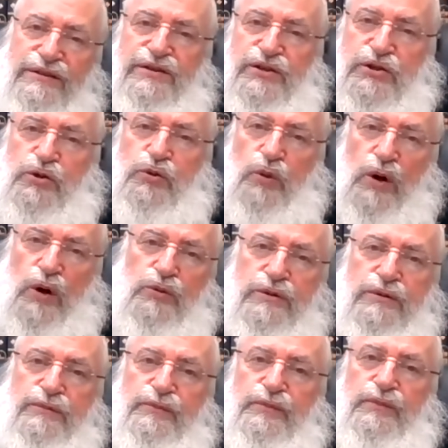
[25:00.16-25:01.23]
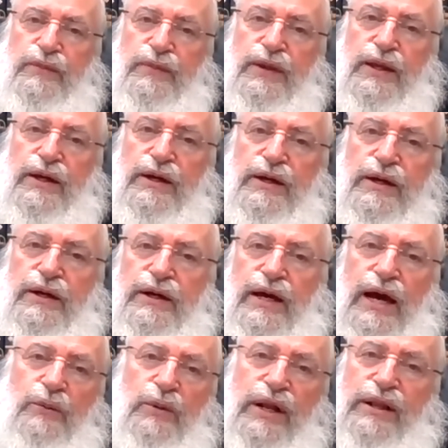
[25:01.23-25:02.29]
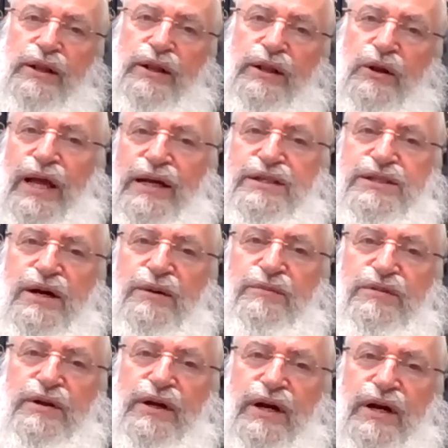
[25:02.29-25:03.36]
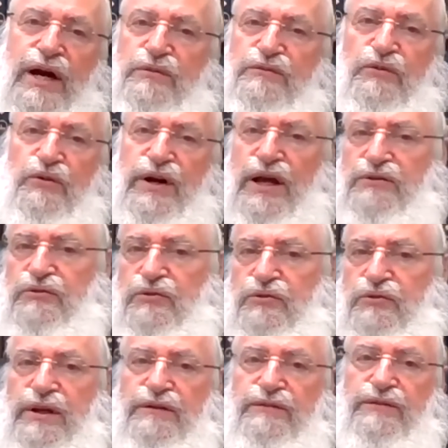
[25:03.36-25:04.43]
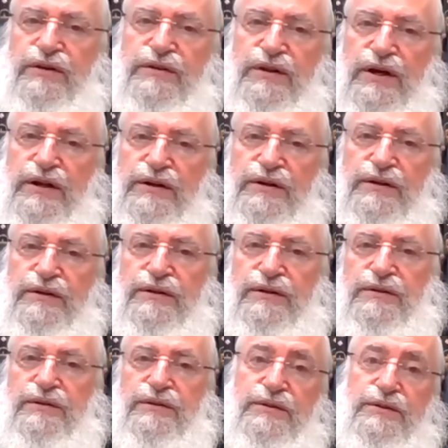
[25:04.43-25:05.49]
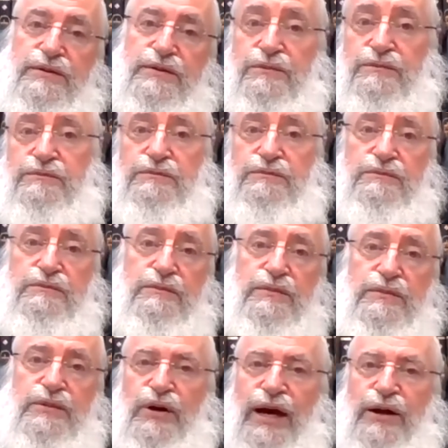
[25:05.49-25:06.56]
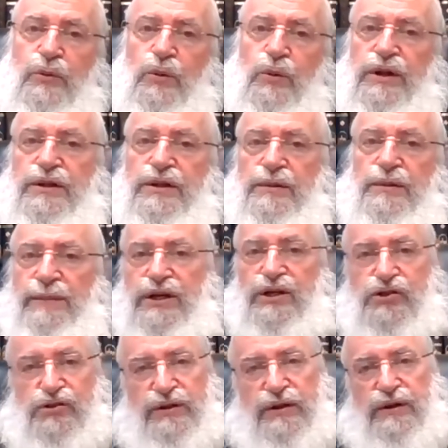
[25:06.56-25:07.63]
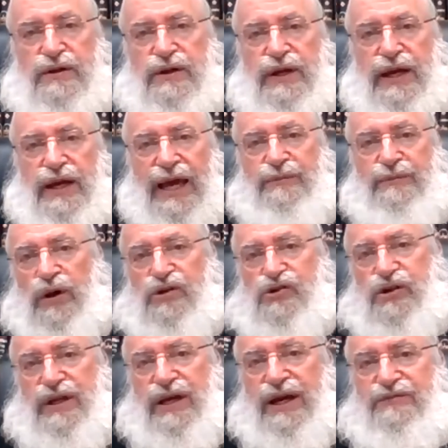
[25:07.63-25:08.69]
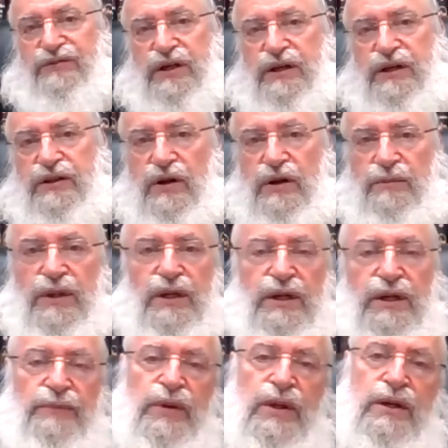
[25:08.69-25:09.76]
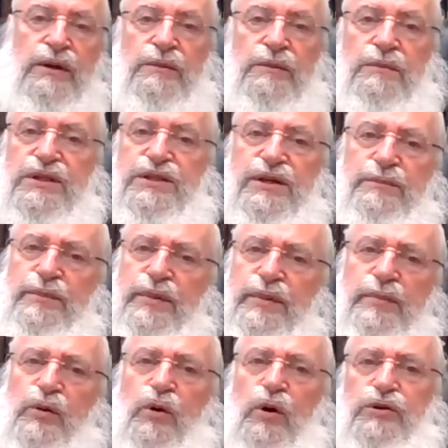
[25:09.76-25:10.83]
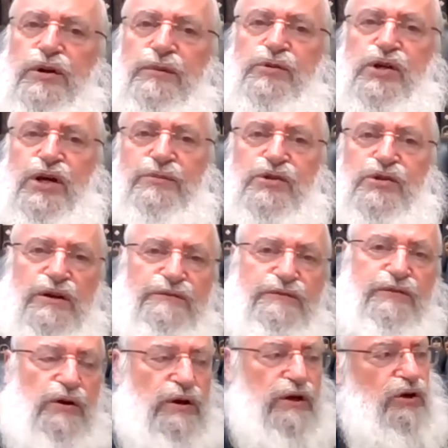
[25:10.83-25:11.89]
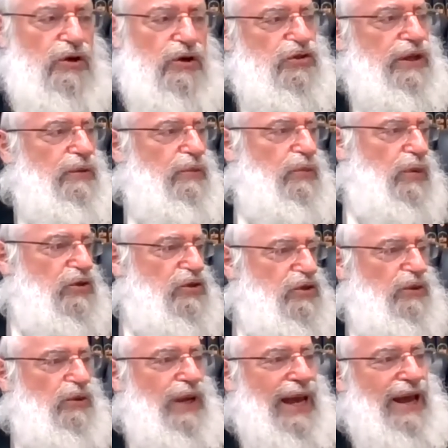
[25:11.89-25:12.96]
this quote. And when I don't like something, I prefer not to believe it than to, I don't want to diminish the admiration I have to Gedolim. But some people quote Reb Shamson from Hirsch that a person